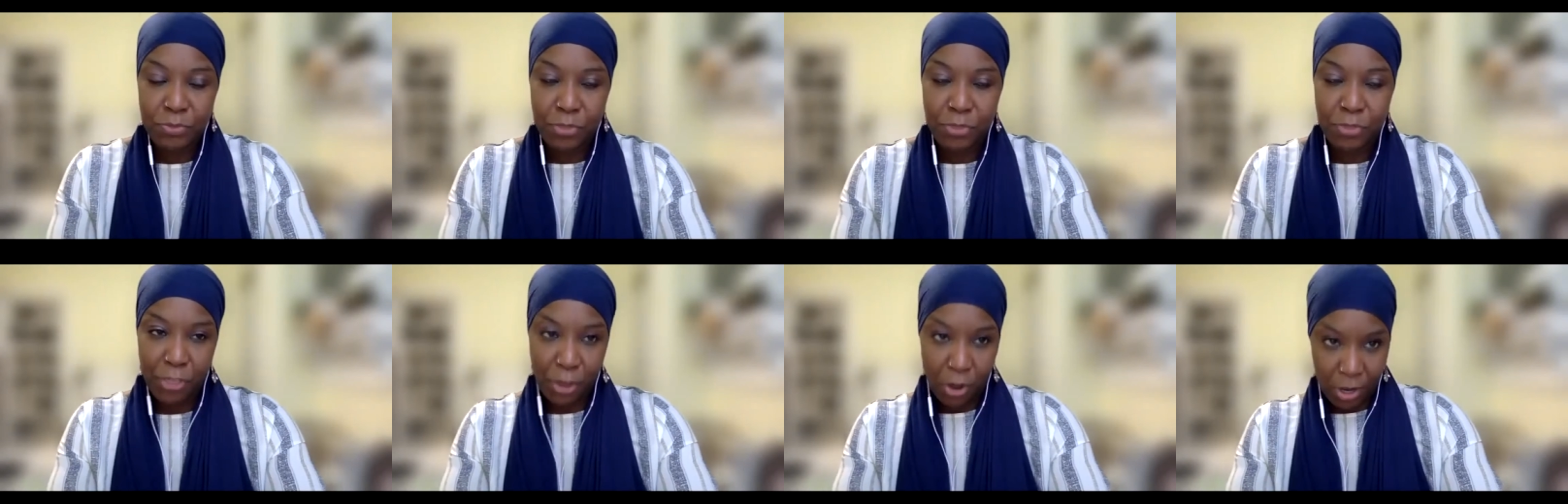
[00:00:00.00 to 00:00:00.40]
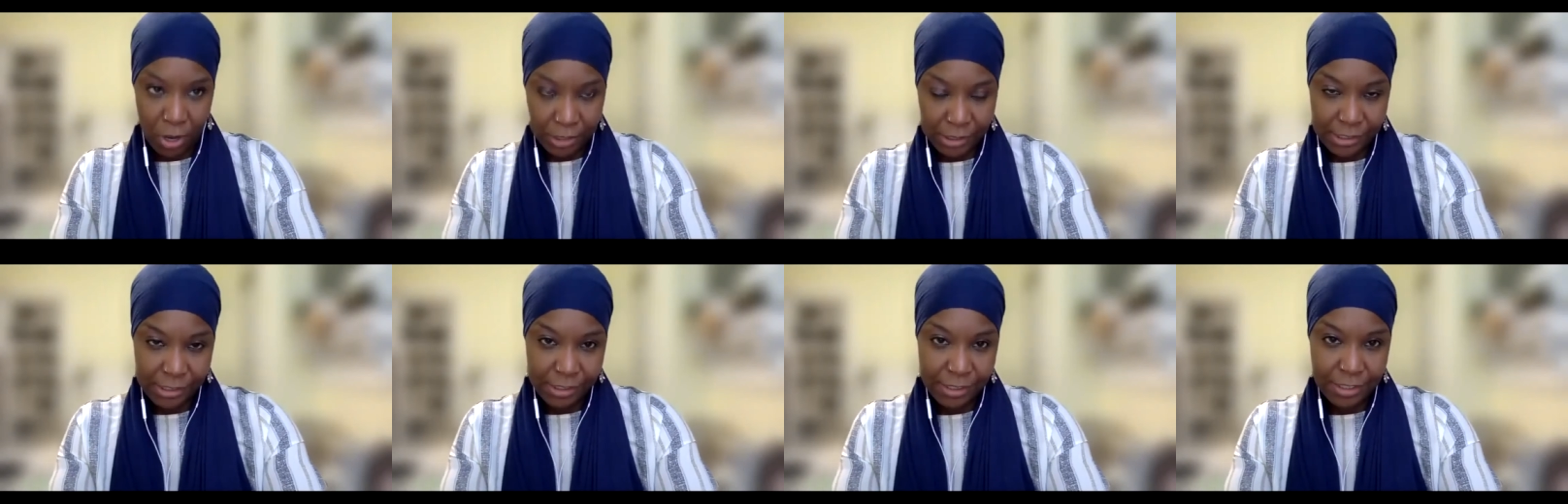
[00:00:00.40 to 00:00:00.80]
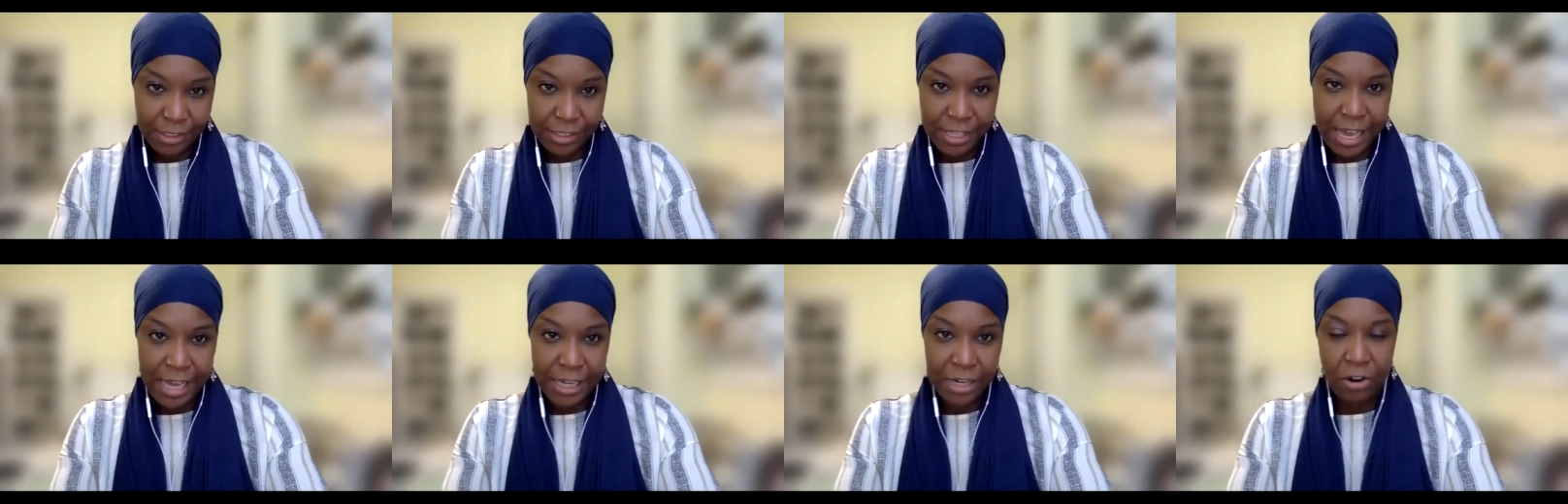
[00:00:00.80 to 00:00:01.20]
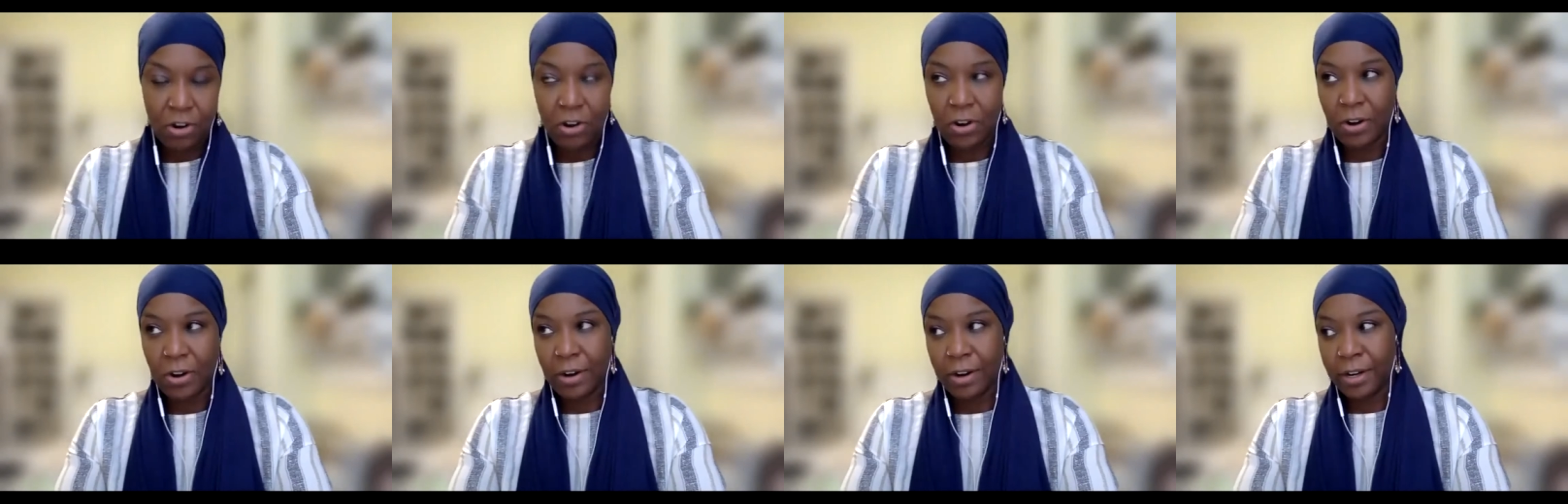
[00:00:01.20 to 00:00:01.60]
thoughts that
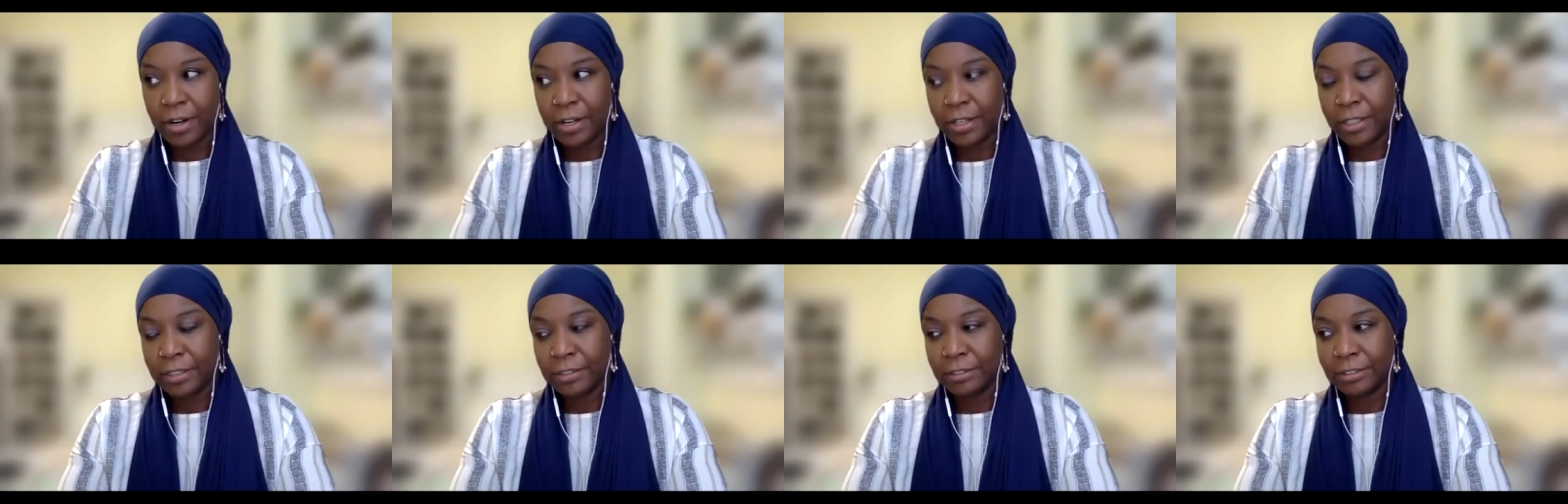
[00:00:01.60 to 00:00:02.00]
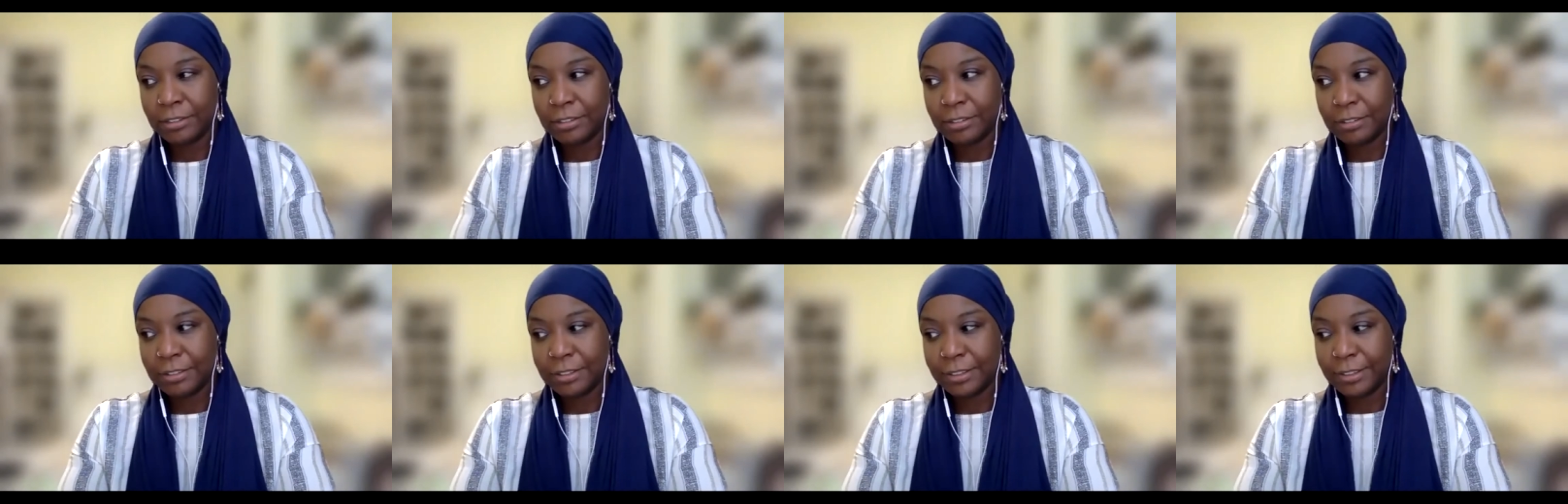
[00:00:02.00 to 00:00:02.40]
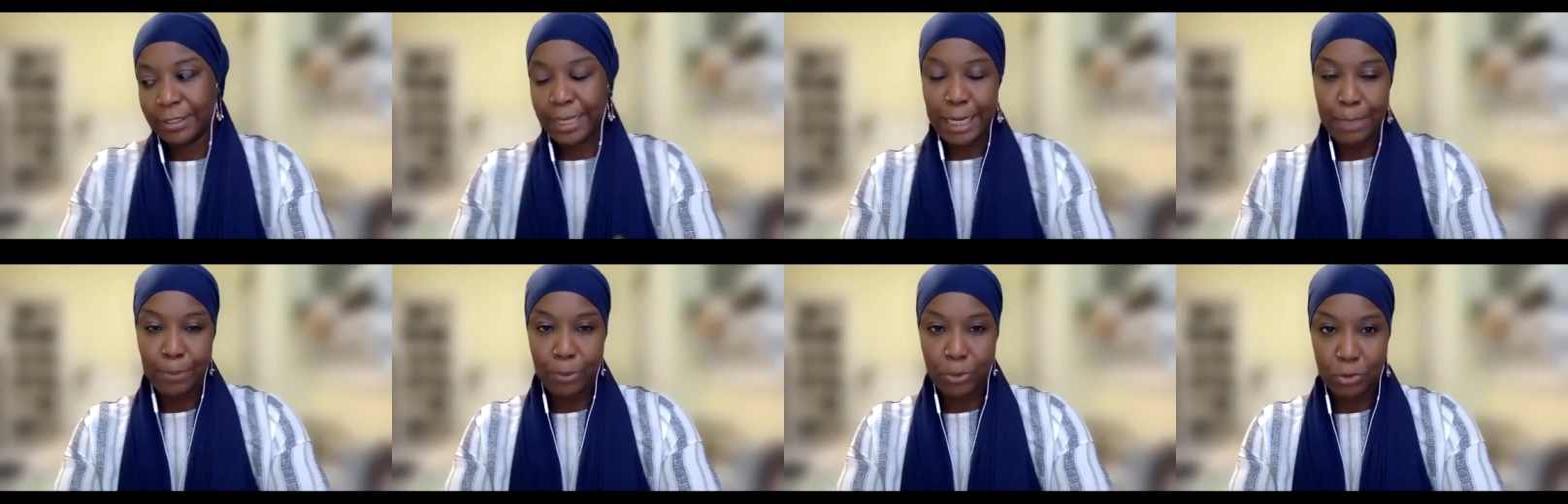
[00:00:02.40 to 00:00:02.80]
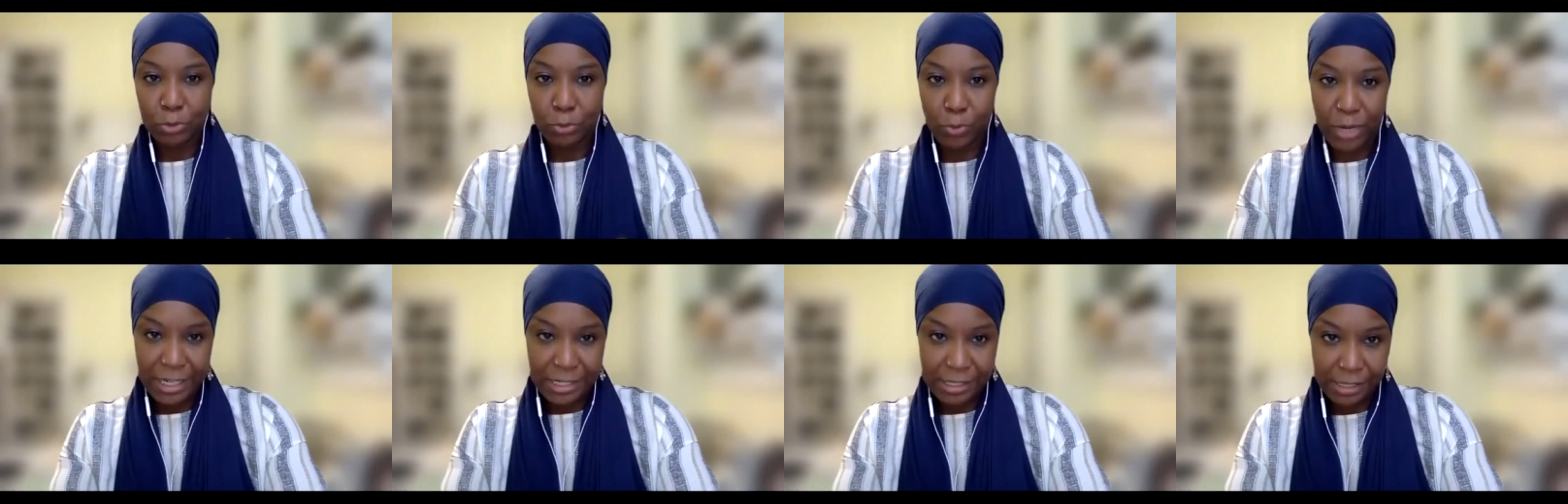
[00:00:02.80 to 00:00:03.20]
are labeled
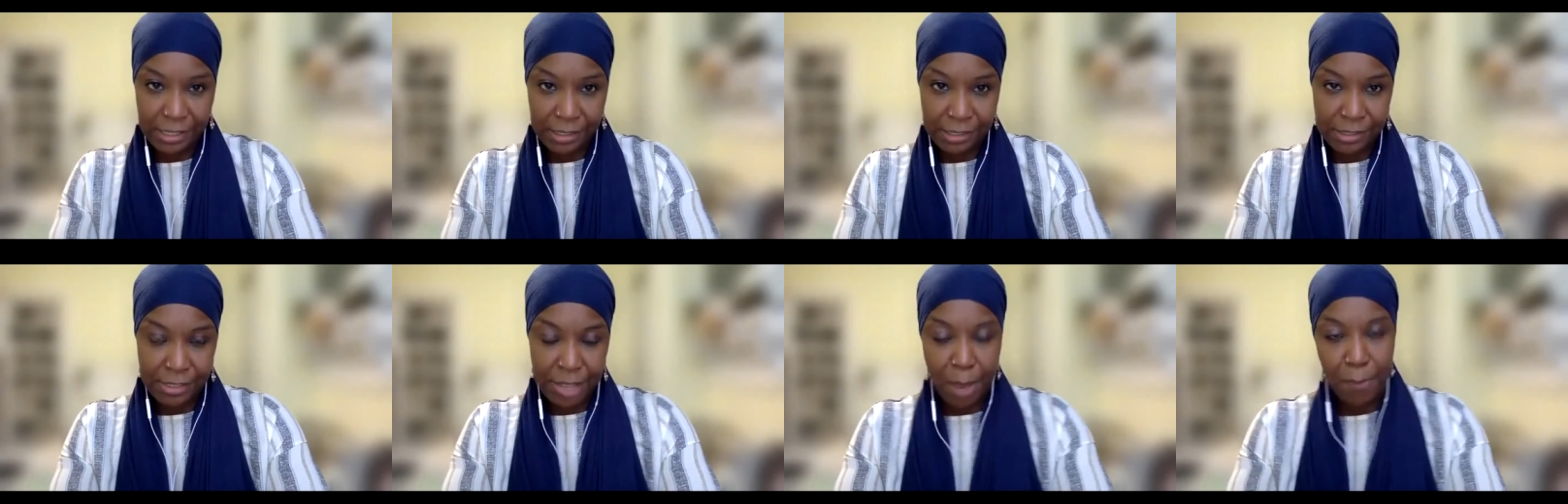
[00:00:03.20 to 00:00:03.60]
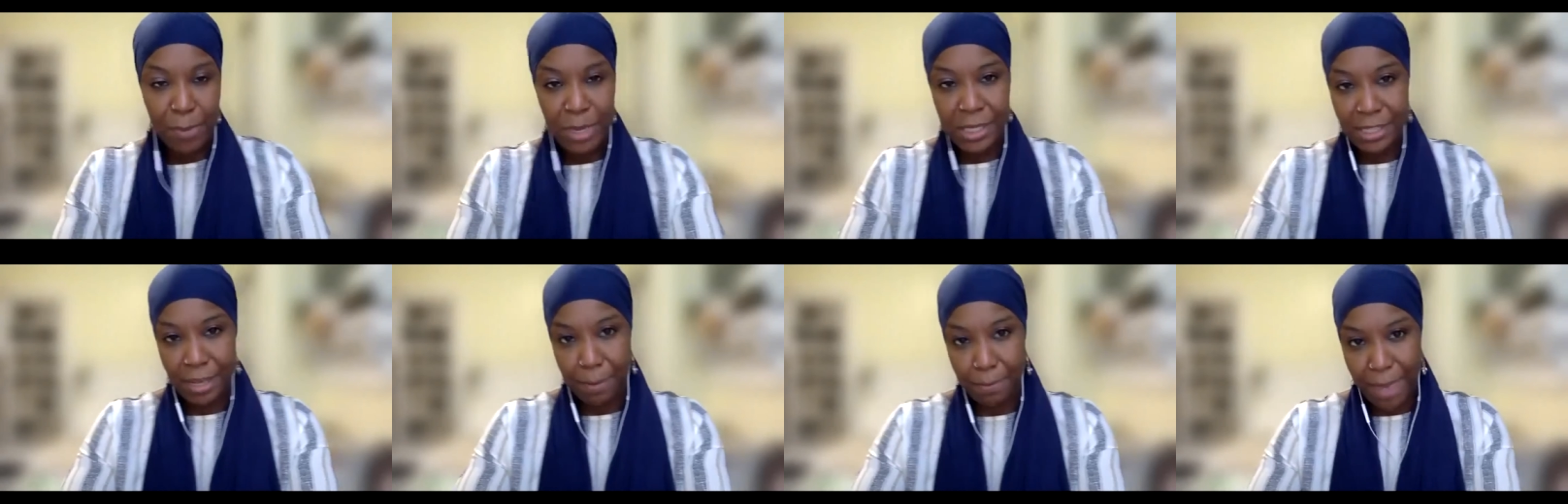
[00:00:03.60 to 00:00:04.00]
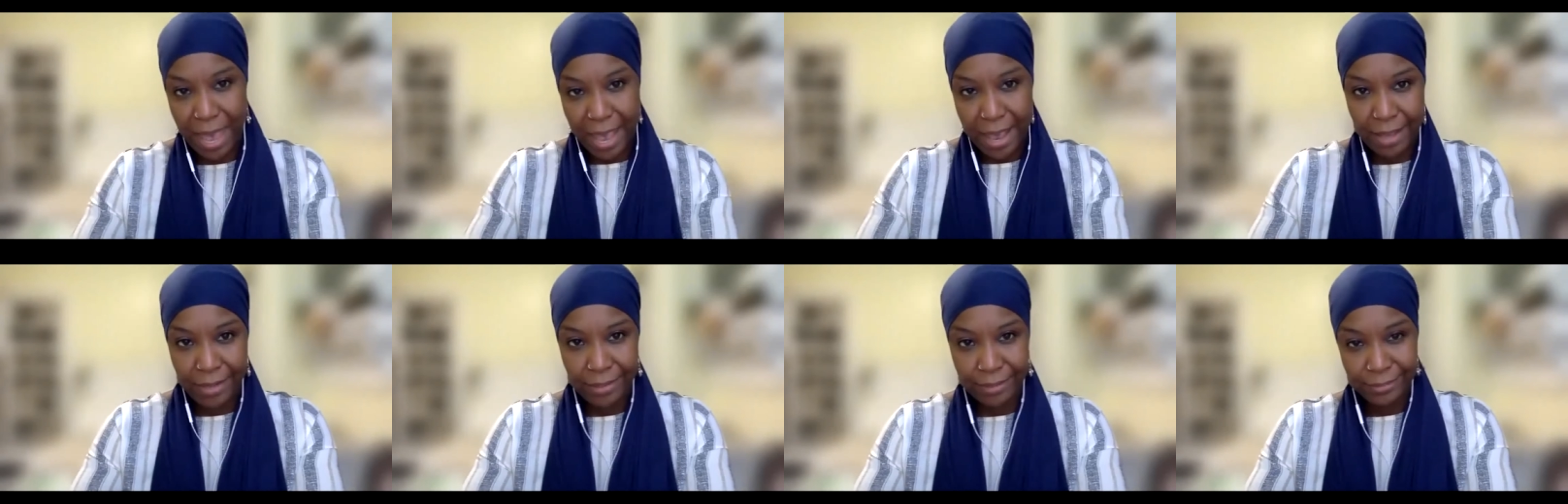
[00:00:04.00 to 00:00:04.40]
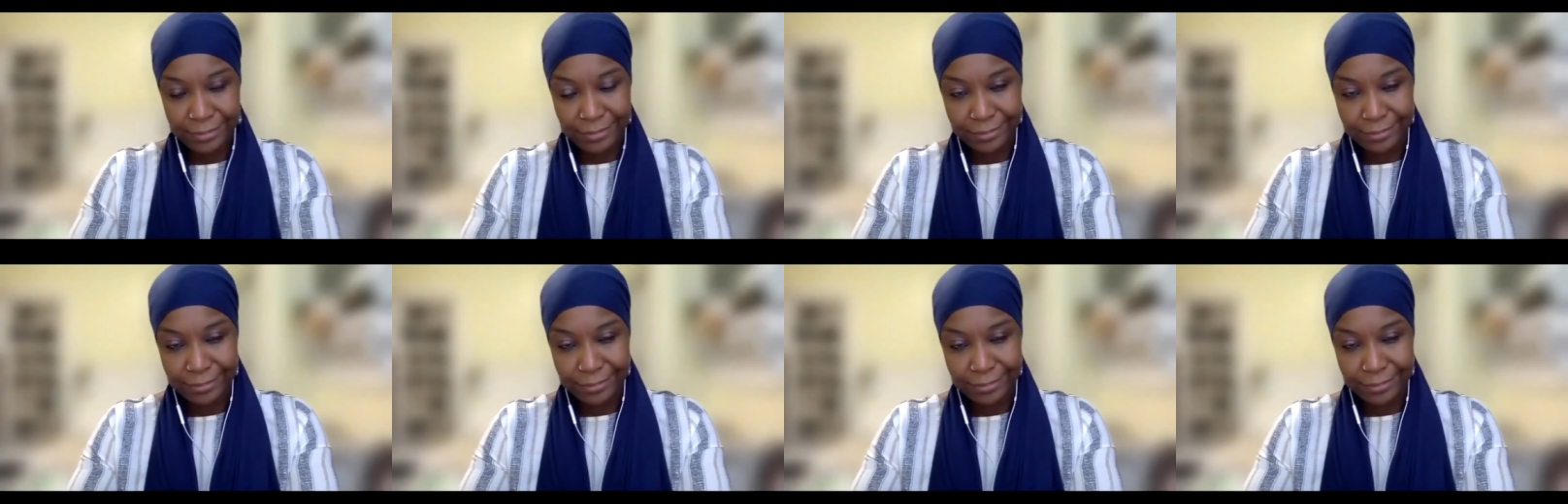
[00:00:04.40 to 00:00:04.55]
racist, that means I'm bad.